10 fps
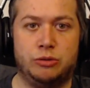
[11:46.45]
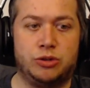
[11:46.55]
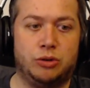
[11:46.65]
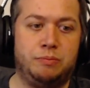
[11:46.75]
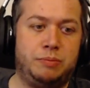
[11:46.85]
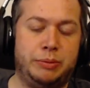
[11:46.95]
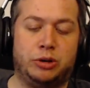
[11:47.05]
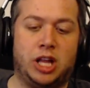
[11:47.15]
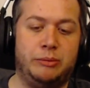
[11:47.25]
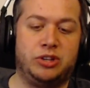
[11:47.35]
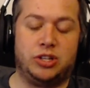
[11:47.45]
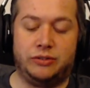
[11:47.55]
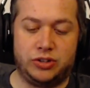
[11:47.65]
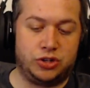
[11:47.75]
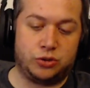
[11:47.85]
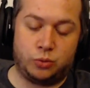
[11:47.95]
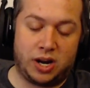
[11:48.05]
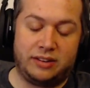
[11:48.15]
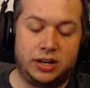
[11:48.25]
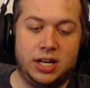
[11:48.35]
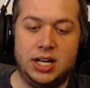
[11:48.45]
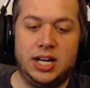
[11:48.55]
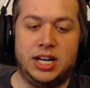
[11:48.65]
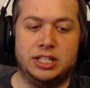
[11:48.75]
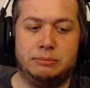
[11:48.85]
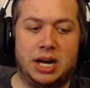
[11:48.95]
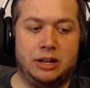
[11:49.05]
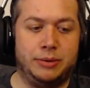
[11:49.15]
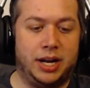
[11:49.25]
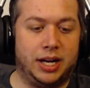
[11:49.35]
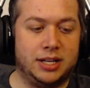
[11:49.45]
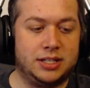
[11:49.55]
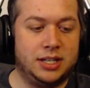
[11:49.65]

so people claiming stuff is just whatever. Doesn't bother me, I guess.